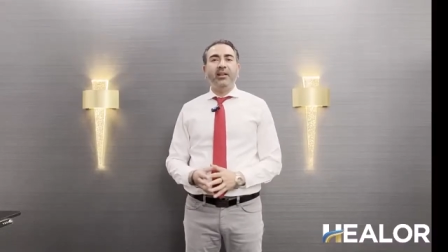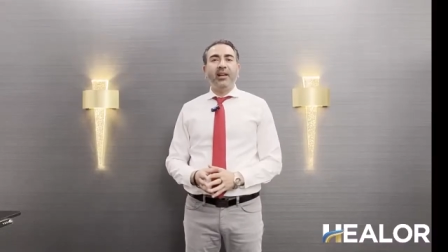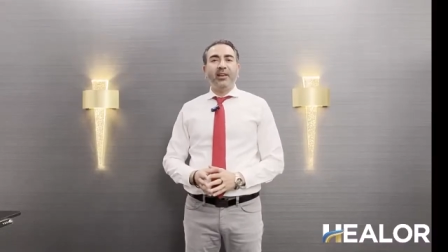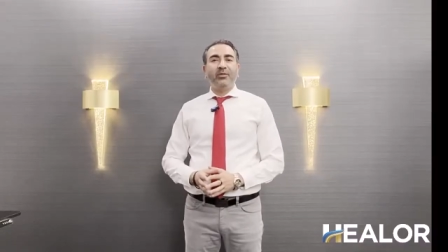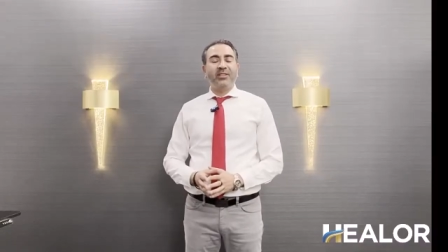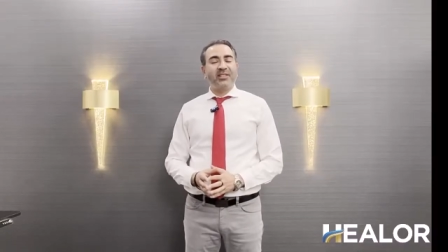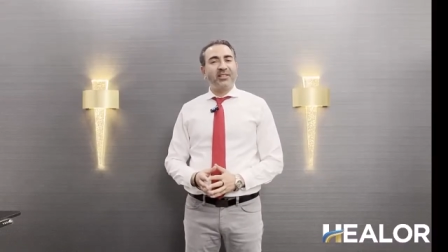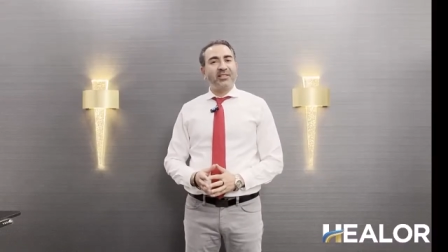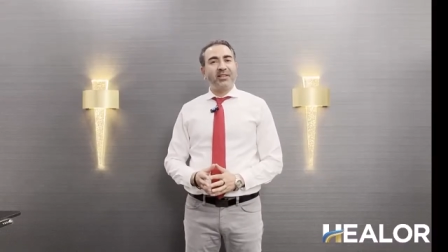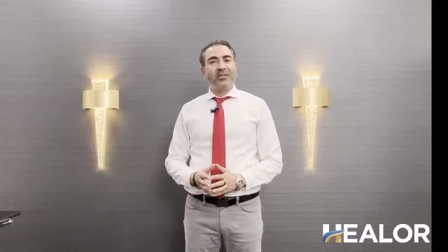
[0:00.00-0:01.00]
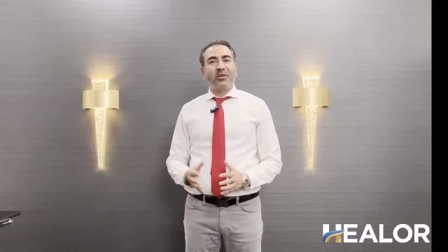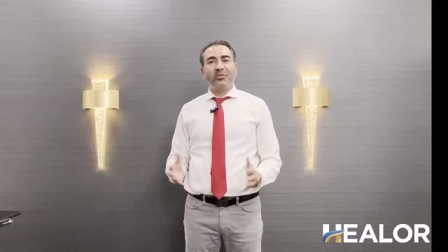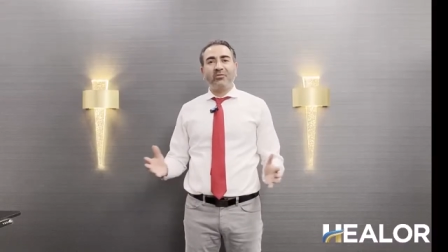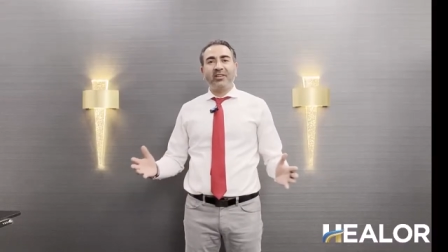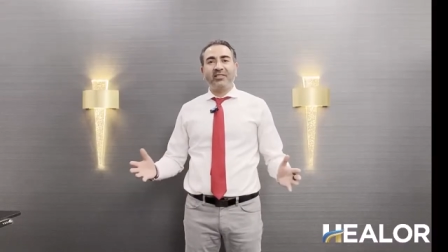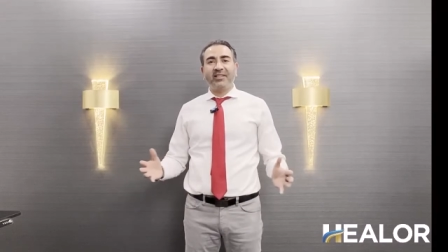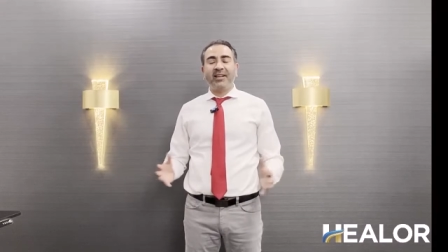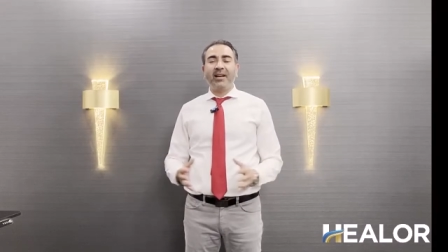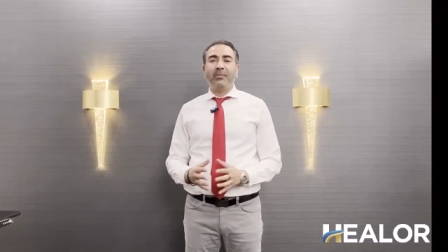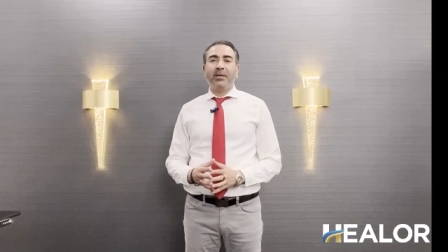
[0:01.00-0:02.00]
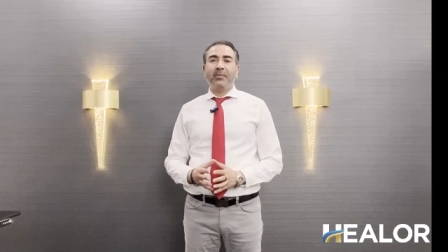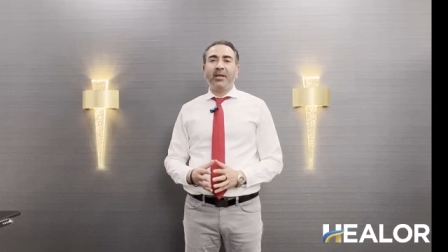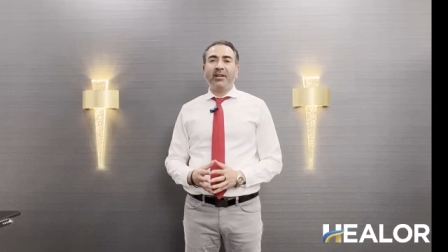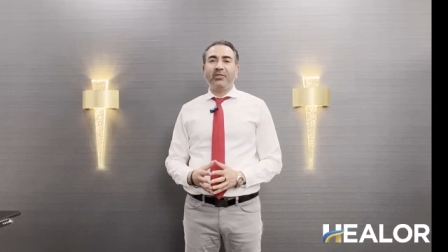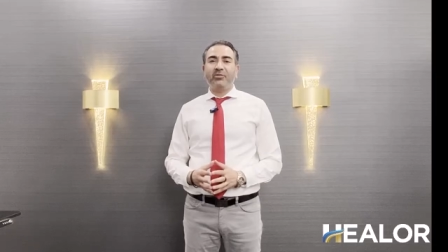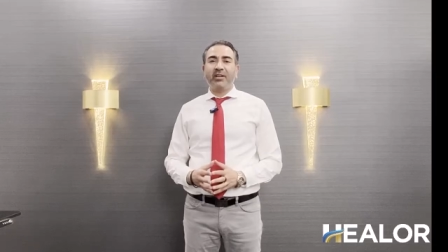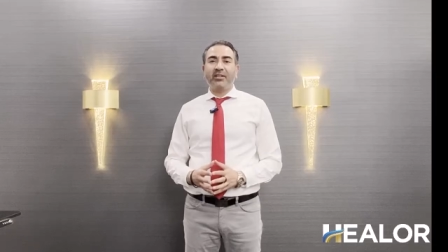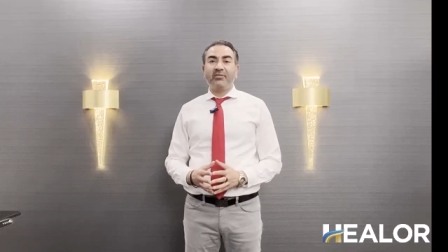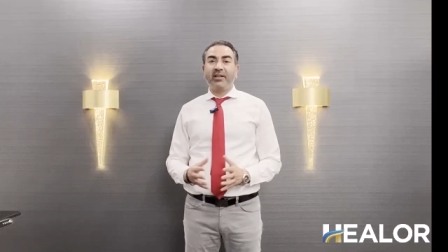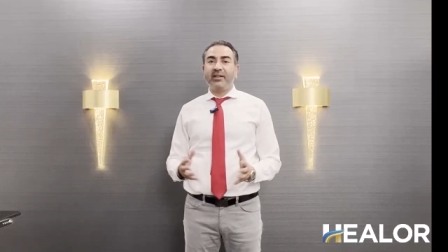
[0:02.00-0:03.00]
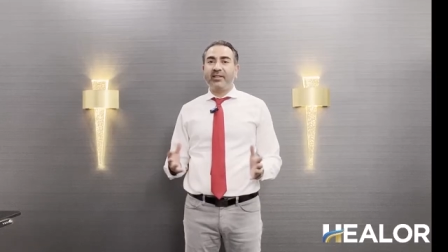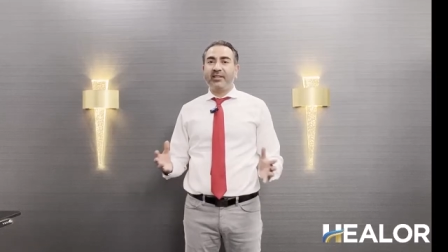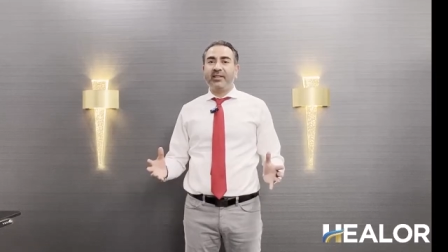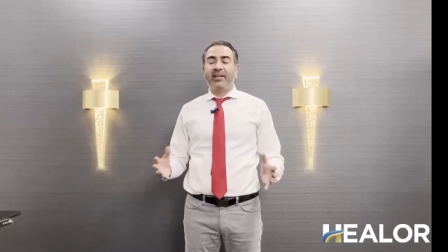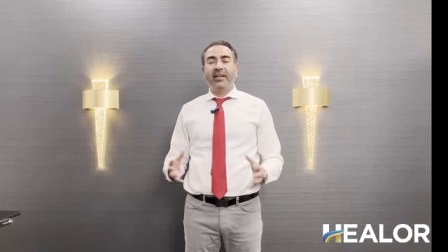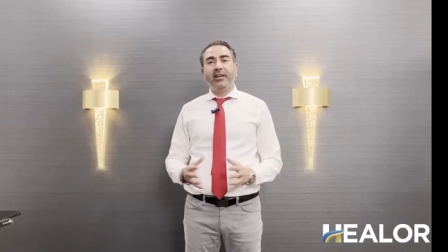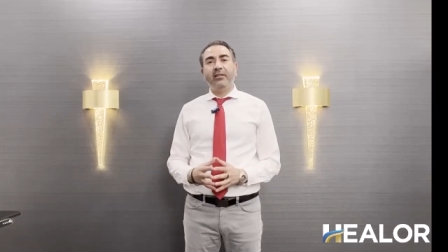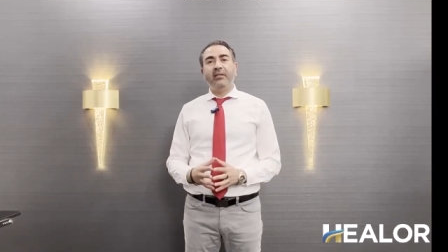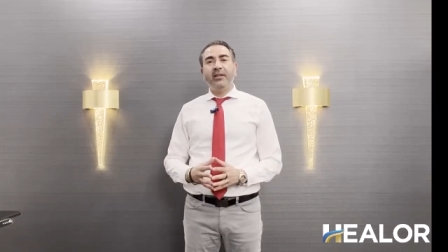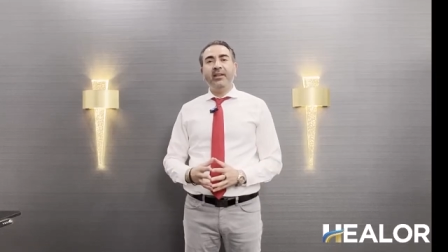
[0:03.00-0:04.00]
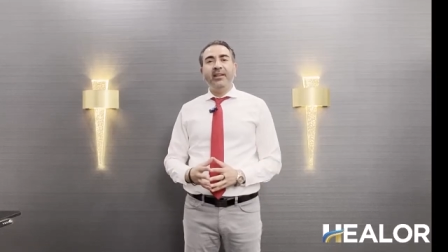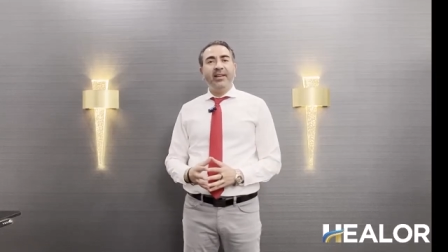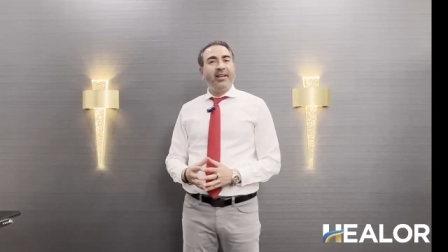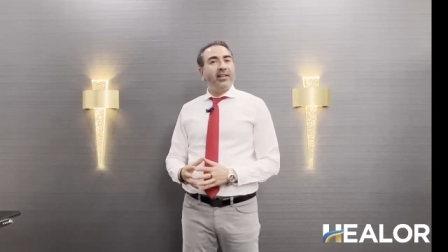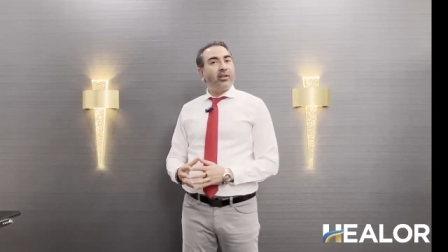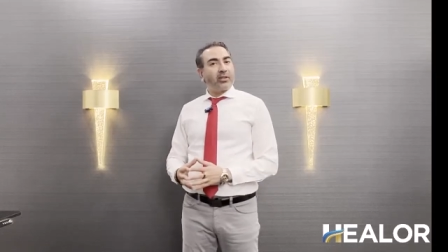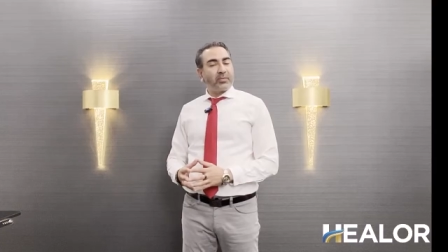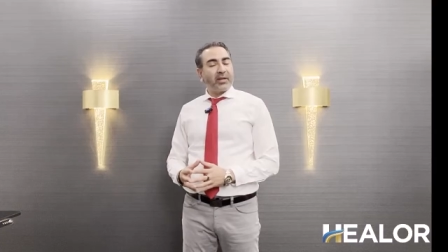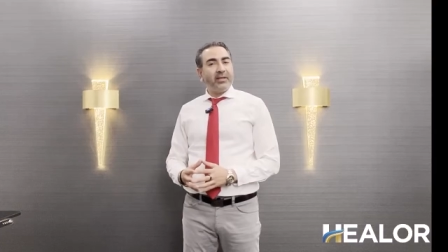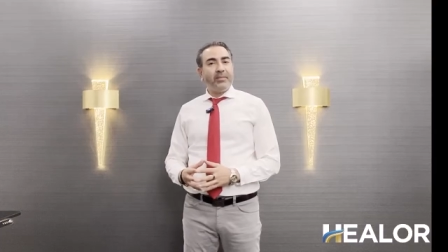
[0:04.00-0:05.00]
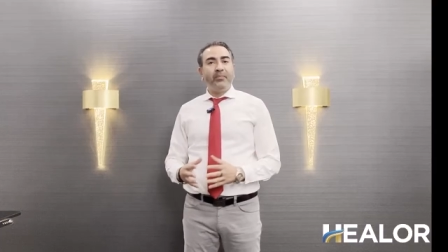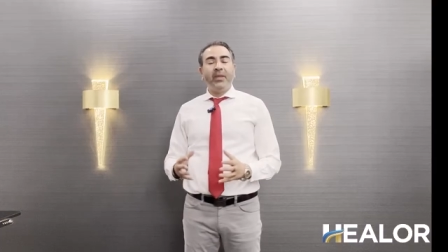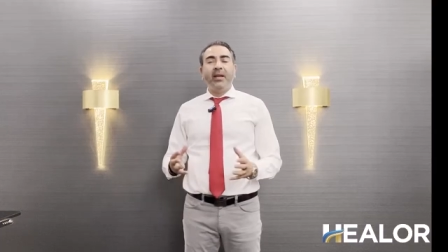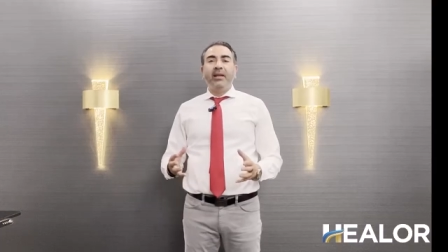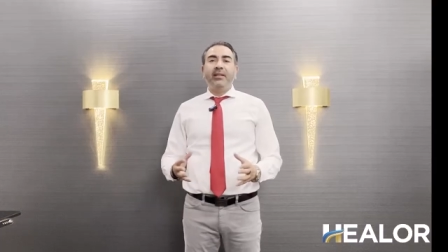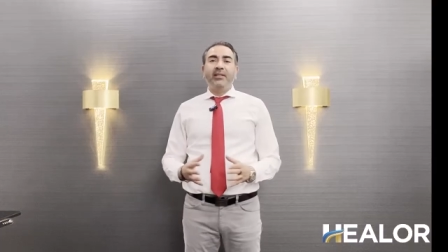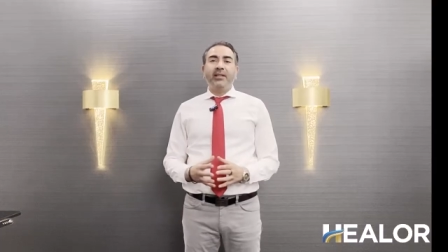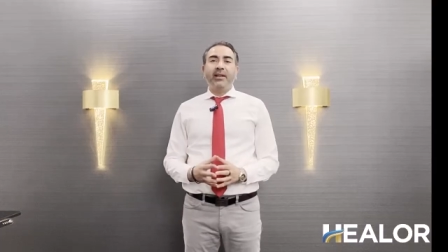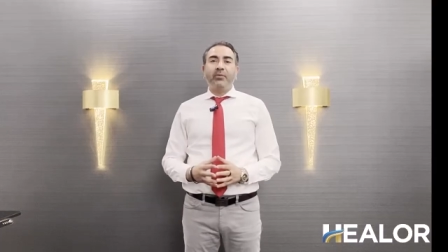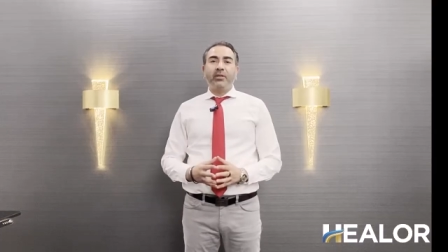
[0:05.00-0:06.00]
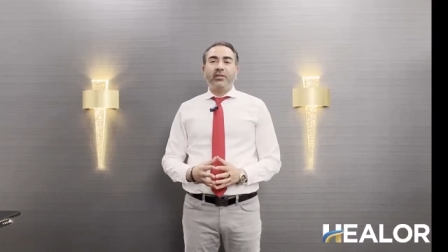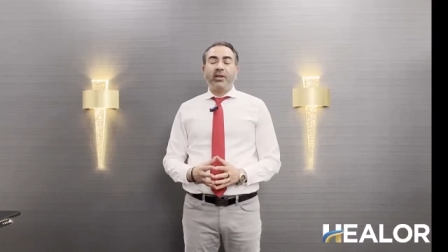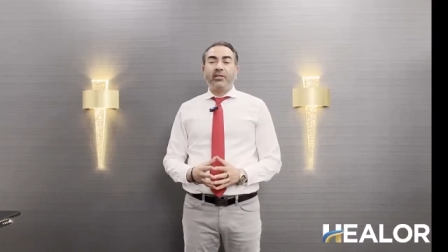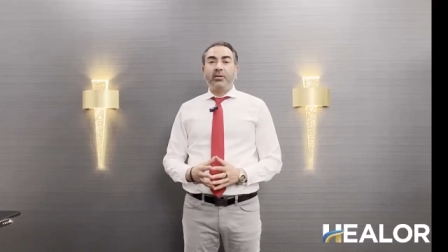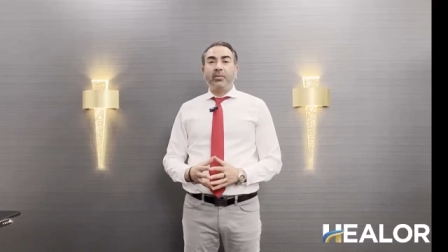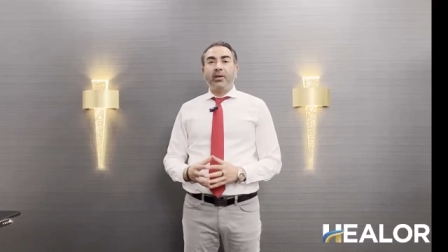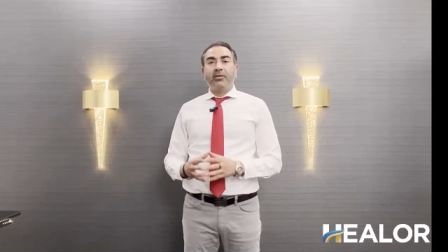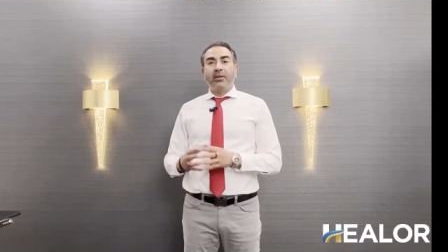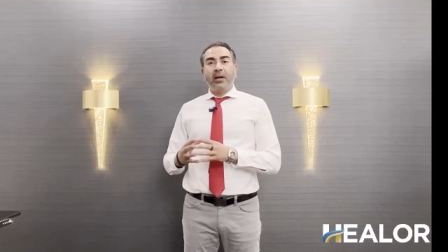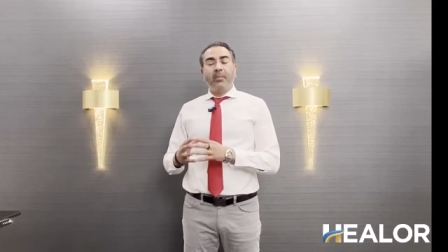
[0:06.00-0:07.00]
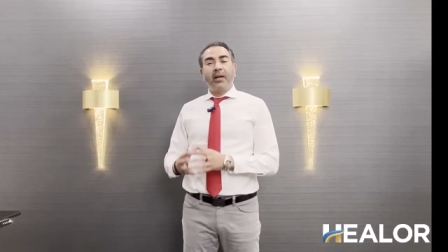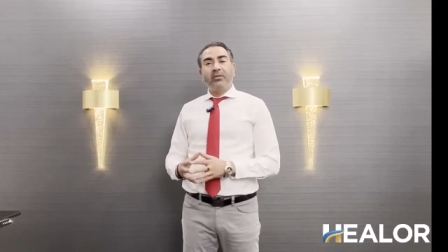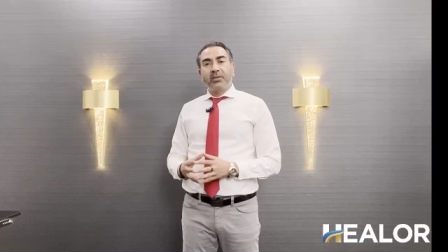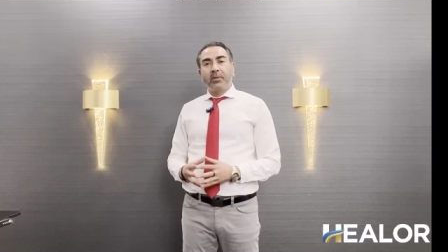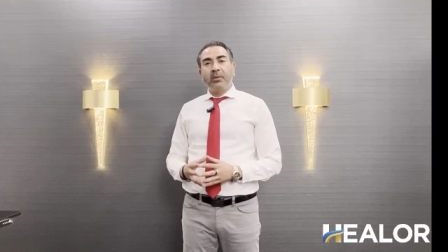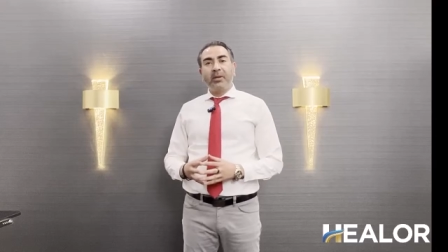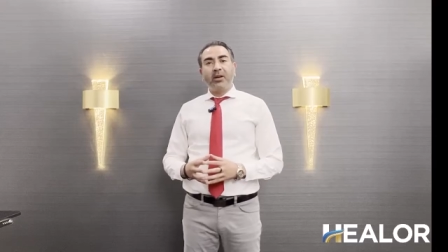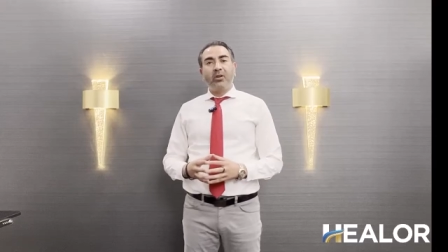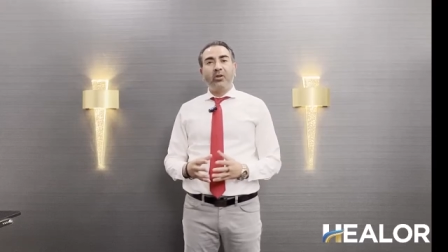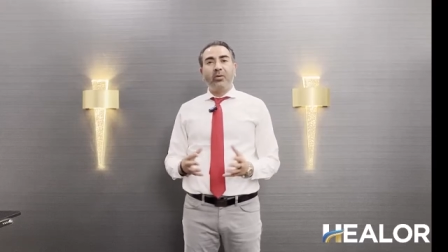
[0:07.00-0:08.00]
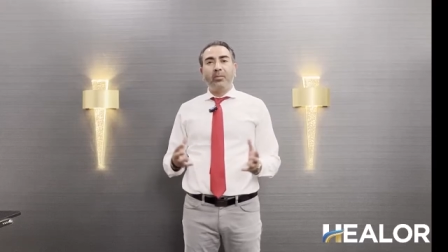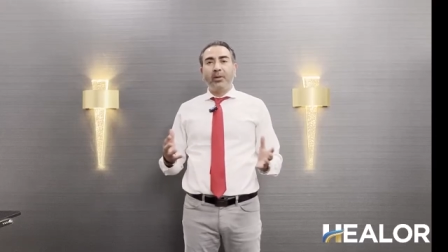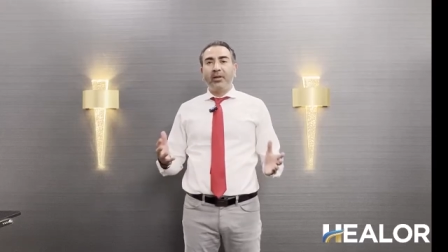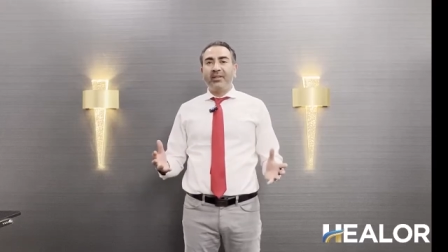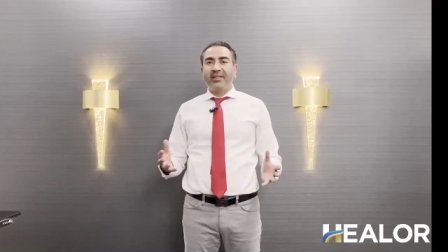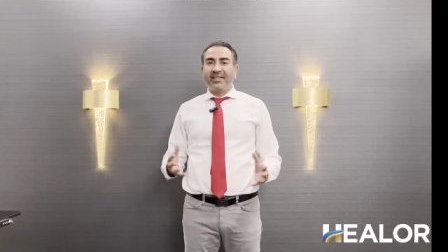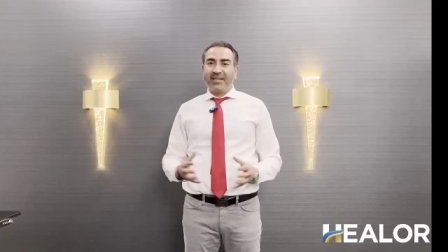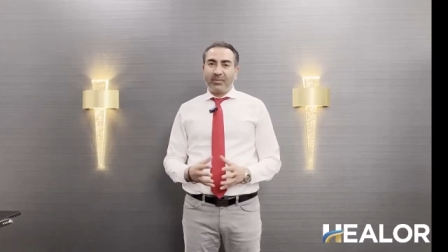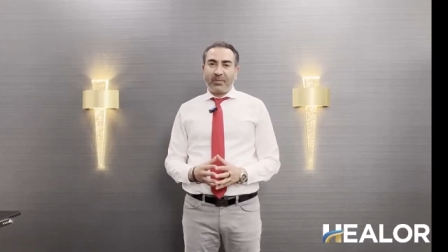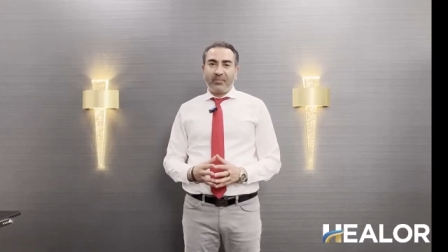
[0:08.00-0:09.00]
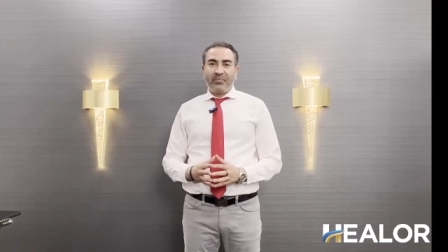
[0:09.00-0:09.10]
Hello, this is uh, Dr. Raj Singh. I'm a medical director at uh, Healor in Las Vegas. Today I want to talk to you about hematospermia or blood in the semen.